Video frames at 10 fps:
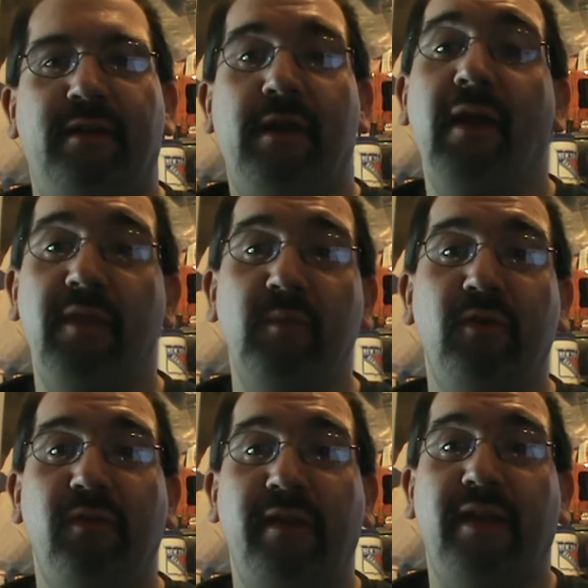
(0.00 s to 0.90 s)
Not the
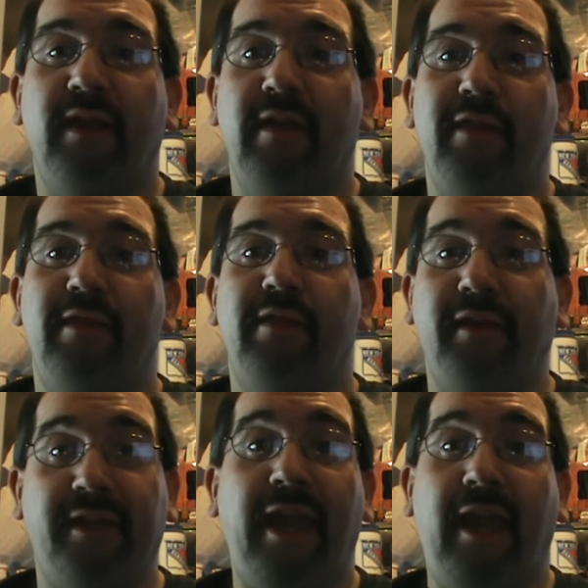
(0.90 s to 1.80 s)
movie, the
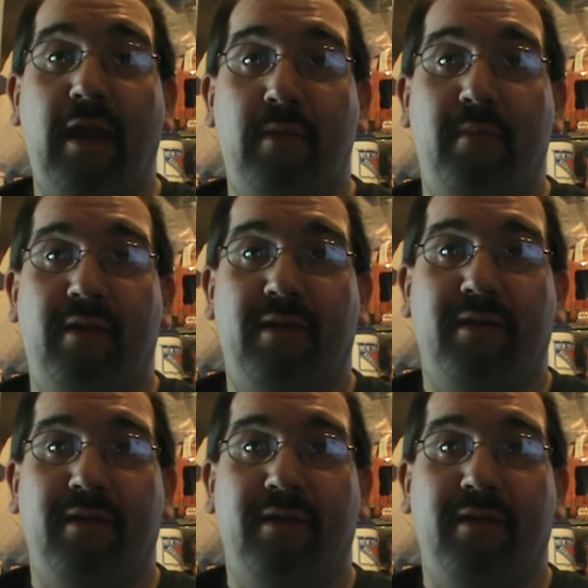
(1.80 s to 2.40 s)
game.